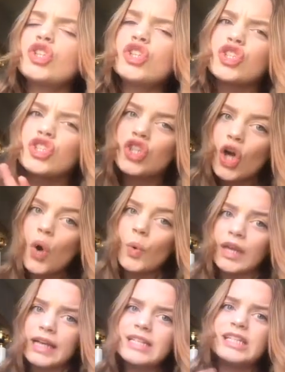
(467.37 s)

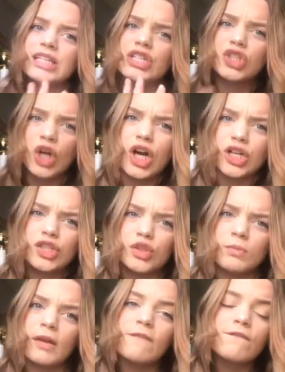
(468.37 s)
so easy to talk
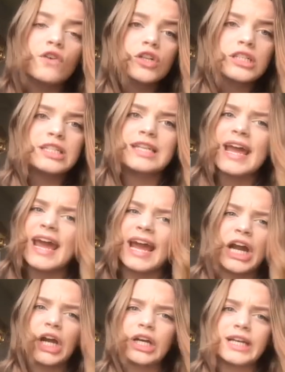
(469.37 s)
to. My first day,
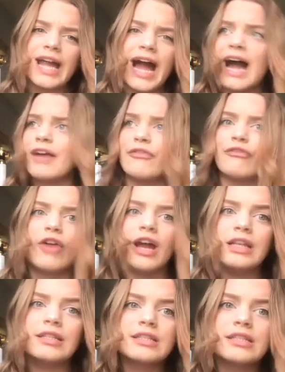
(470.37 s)
I already had
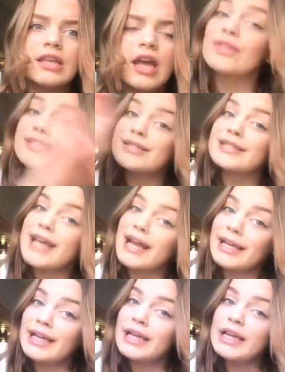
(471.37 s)
friends. The
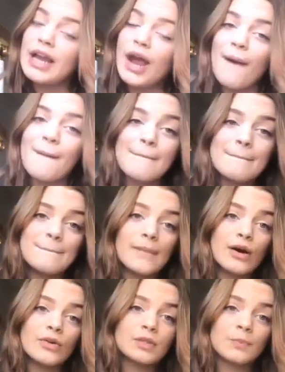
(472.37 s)
second
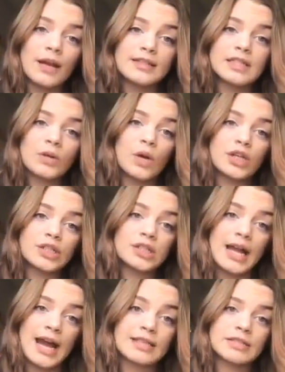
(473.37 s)
most pressing question
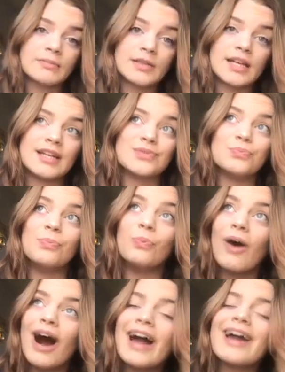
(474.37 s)
asked me is
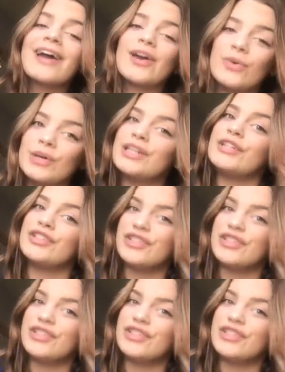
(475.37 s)
why I quit